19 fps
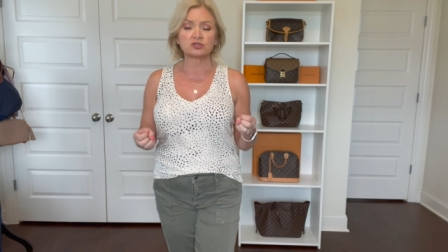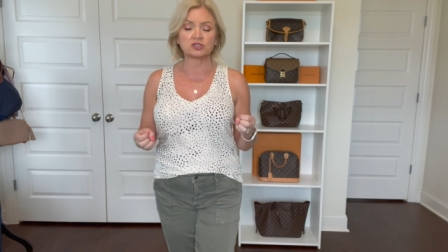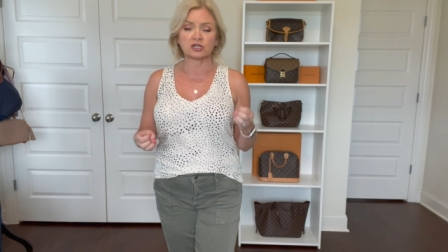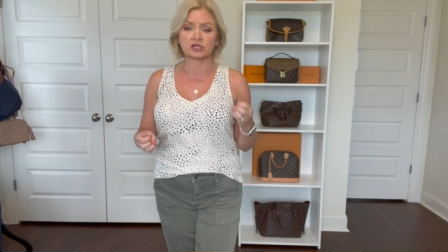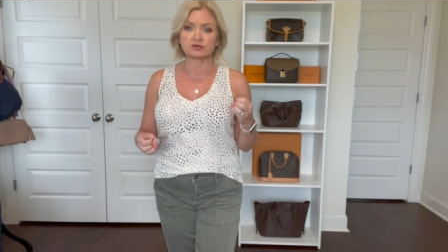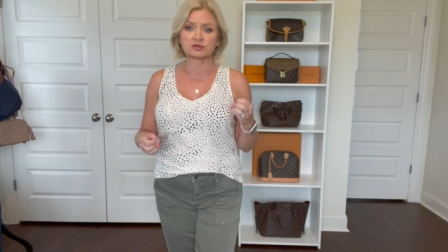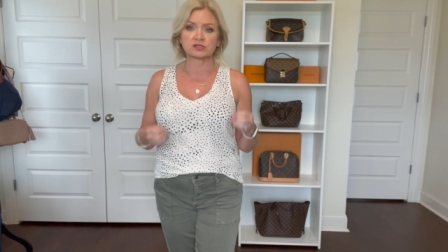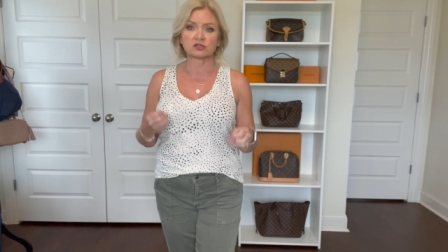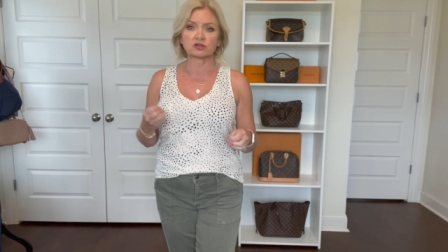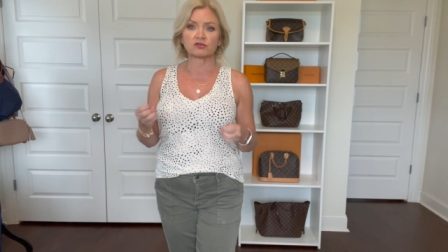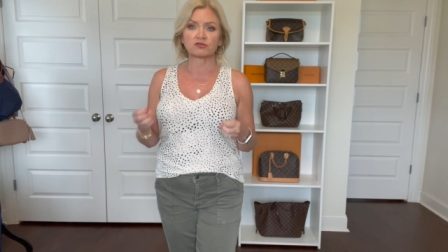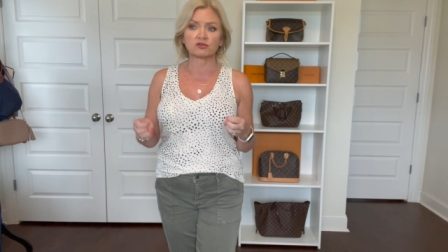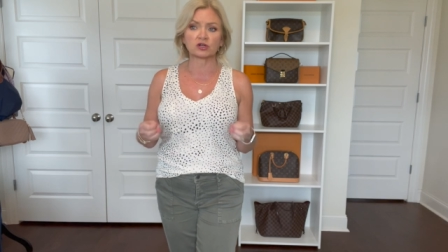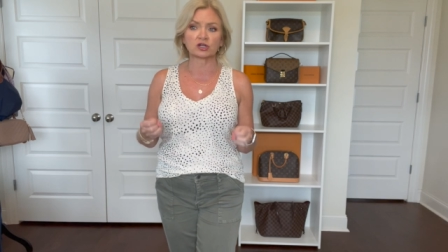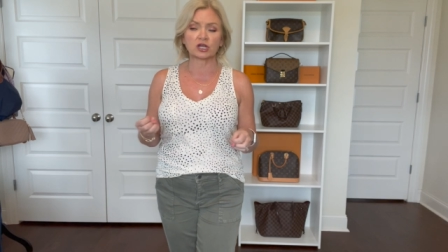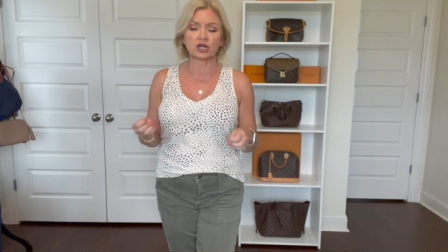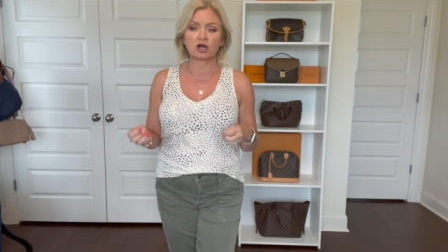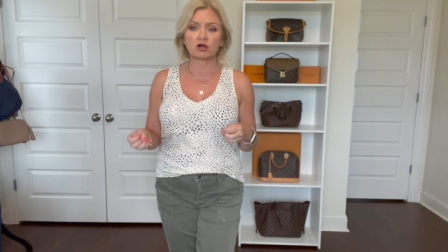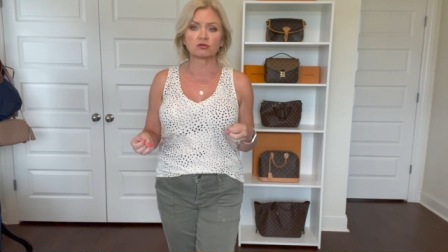you know, silver
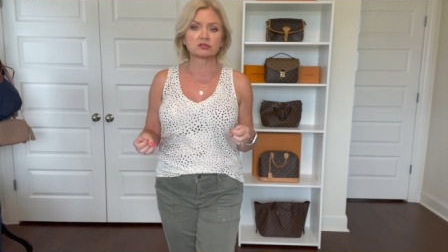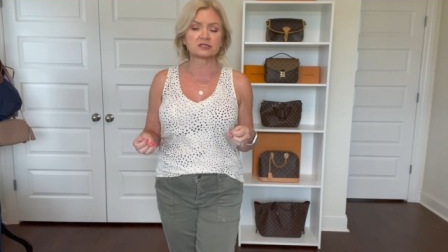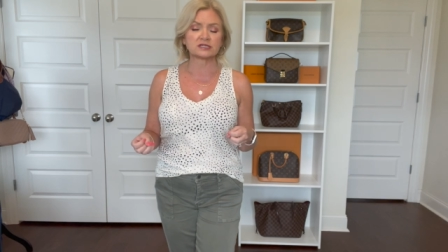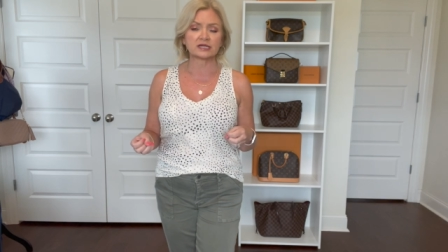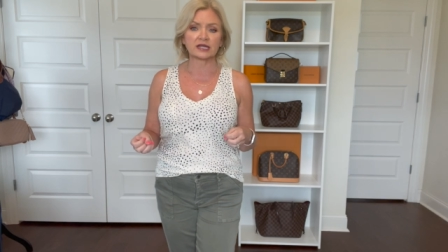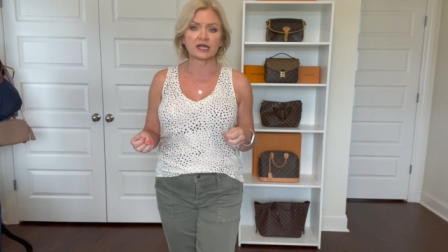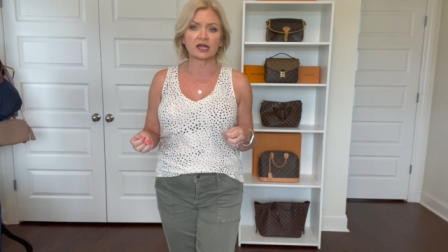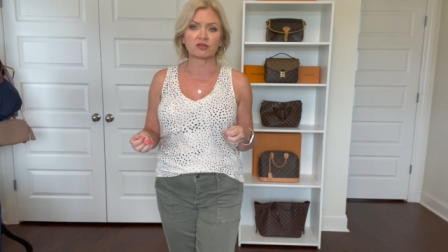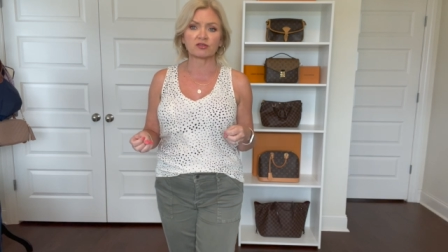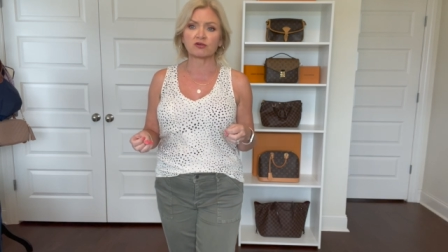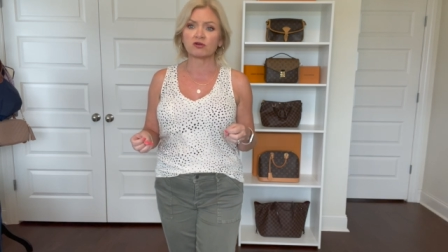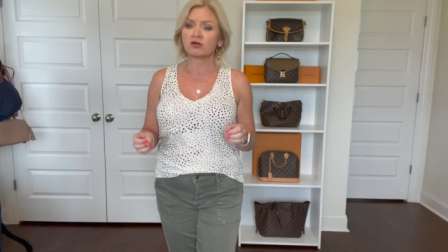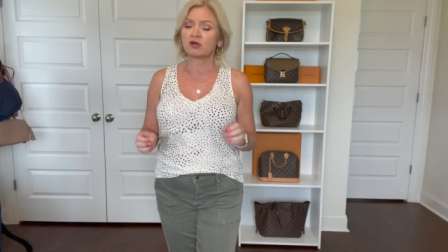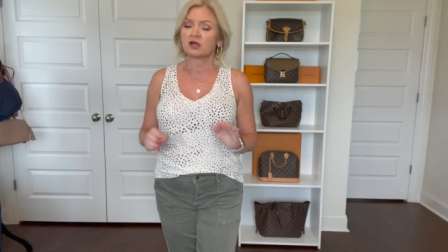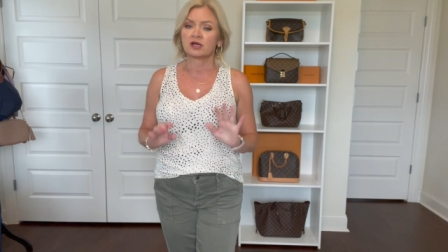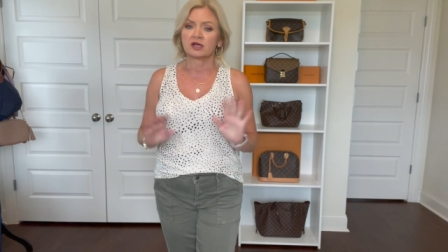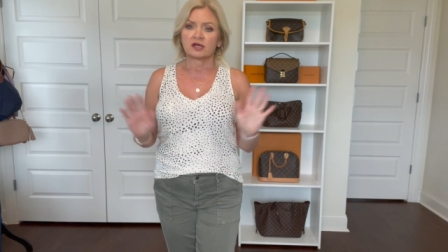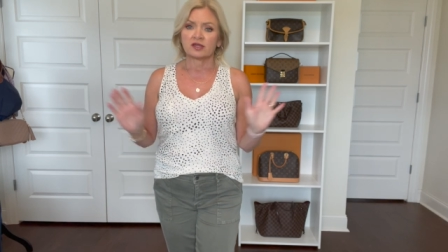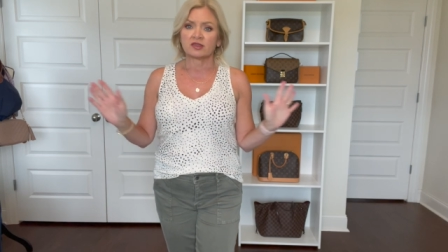and gold together,
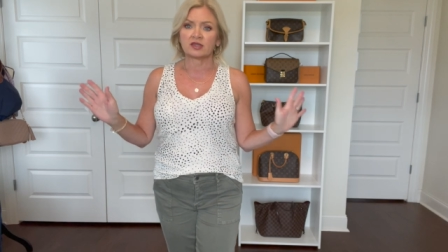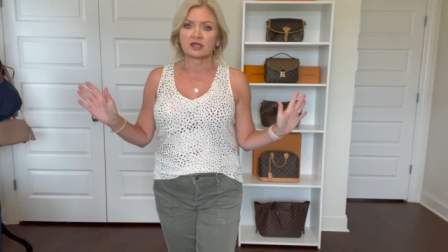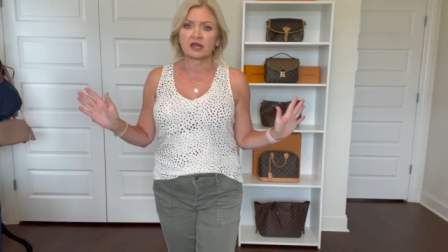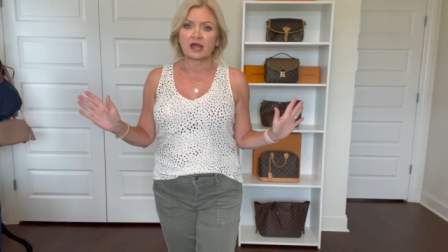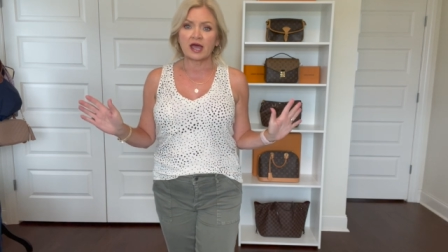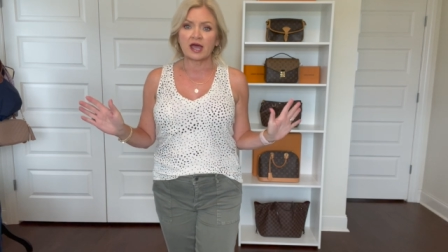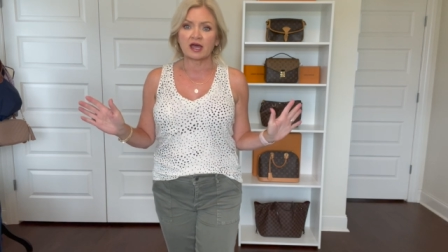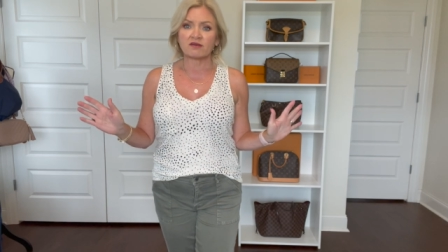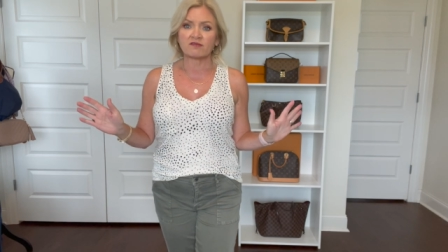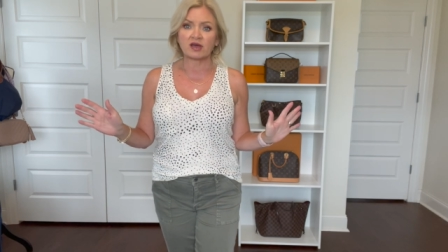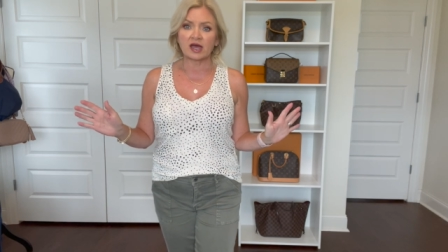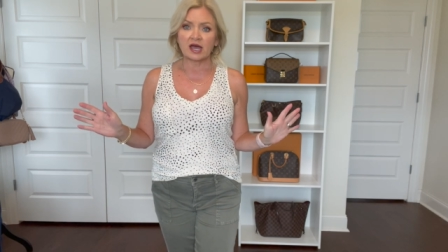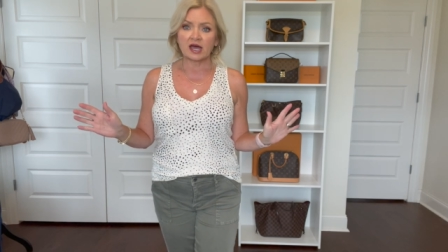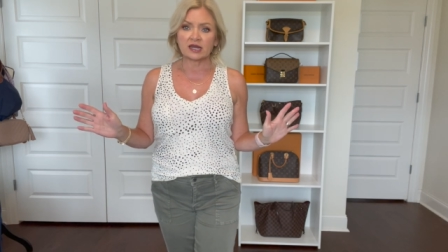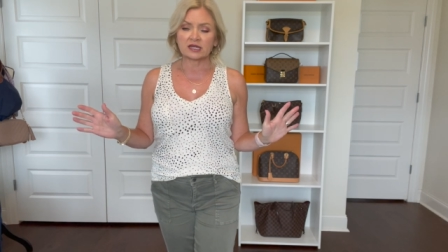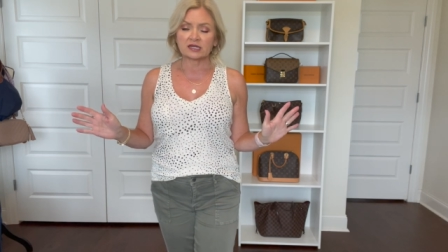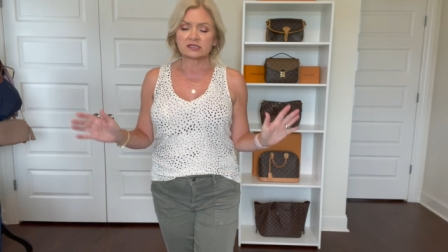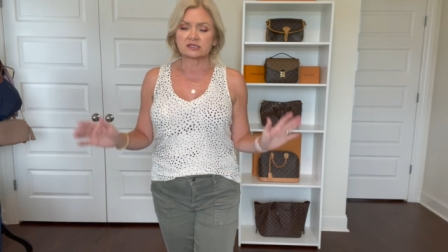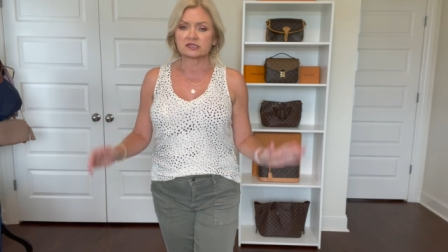then have
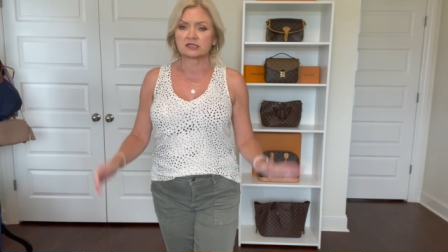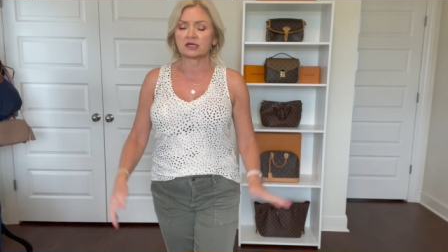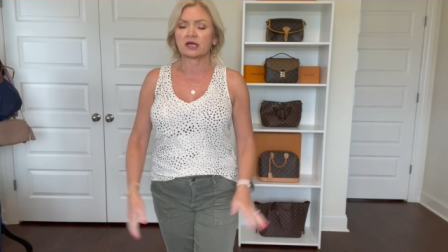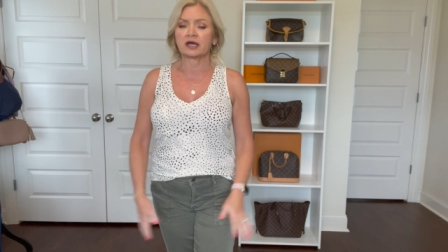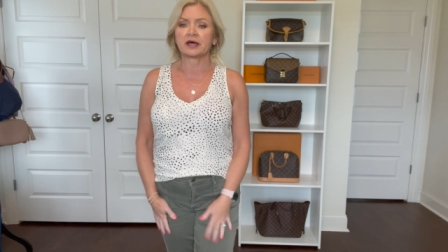at it.